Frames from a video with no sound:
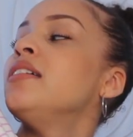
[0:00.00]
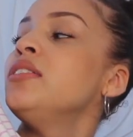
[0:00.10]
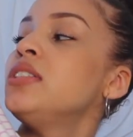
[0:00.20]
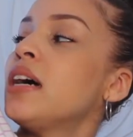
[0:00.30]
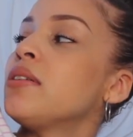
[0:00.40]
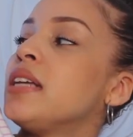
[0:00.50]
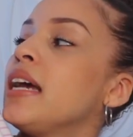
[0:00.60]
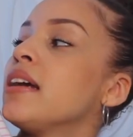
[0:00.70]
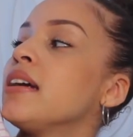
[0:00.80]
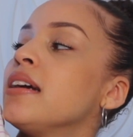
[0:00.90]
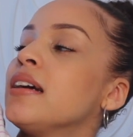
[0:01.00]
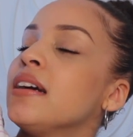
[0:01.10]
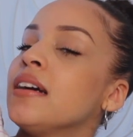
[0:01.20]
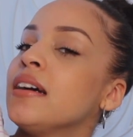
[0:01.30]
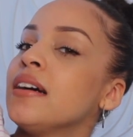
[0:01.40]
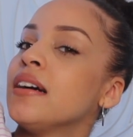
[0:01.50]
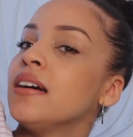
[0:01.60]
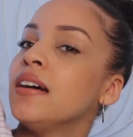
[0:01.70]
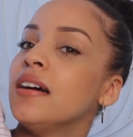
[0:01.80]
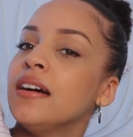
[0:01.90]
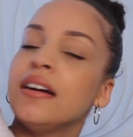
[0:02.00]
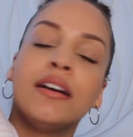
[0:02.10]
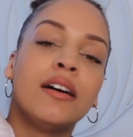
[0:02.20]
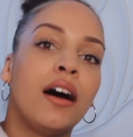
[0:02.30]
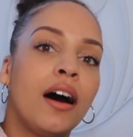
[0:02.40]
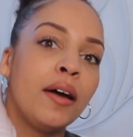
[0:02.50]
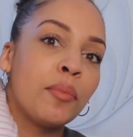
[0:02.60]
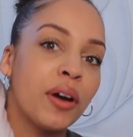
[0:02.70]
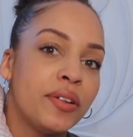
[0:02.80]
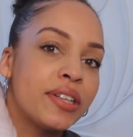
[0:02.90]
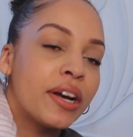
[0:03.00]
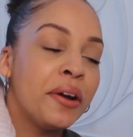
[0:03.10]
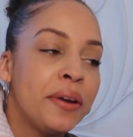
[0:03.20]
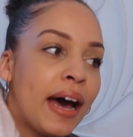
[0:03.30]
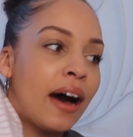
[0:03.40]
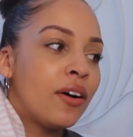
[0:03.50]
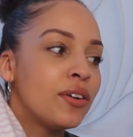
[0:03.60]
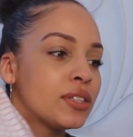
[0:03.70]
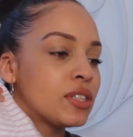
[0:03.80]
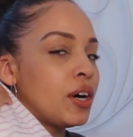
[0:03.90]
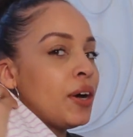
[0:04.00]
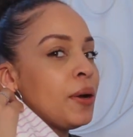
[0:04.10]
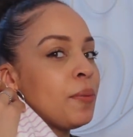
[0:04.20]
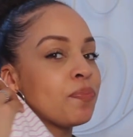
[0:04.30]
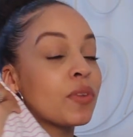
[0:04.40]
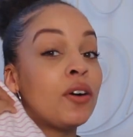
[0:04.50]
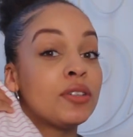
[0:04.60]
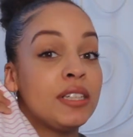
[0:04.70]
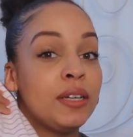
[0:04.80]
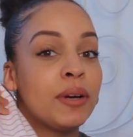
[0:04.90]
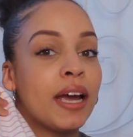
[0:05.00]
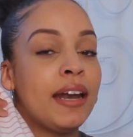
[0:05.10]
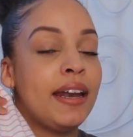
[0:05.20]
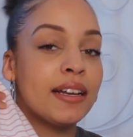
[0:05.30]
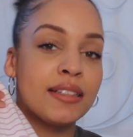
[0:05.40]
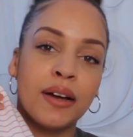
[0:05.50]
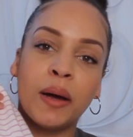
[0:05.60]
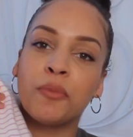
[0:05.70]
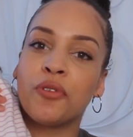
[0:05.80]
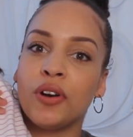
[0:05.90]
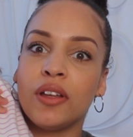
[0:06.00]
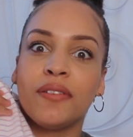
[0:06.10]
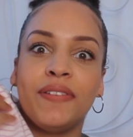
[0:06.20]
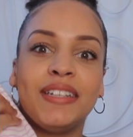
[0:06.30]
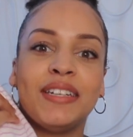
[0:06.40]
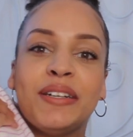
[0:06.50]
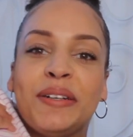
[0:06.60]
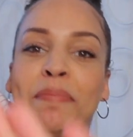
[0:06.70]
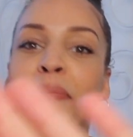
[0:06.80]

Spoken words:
you shouting? I am going to go now, so I'll see you again next time for another video.